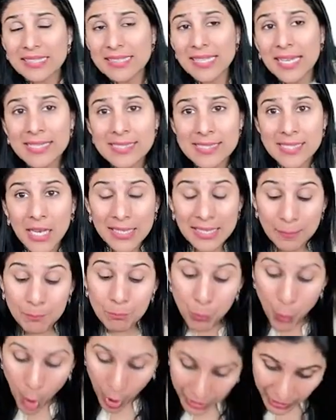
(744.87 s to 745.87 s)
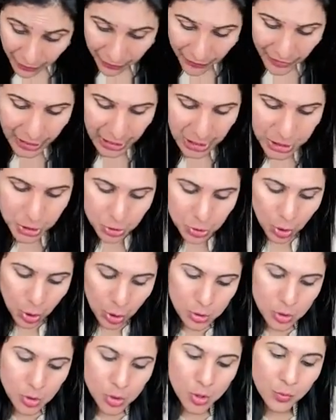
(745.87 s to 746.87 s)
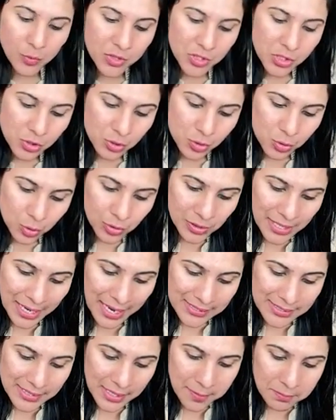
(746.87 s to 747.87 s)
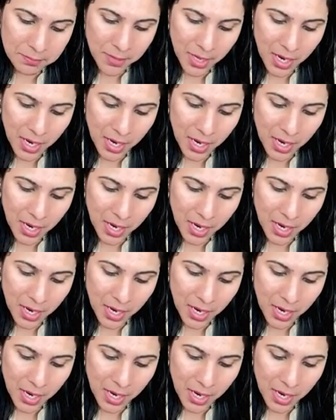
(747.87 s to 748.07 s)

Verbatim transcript: There is a modification also which is known as a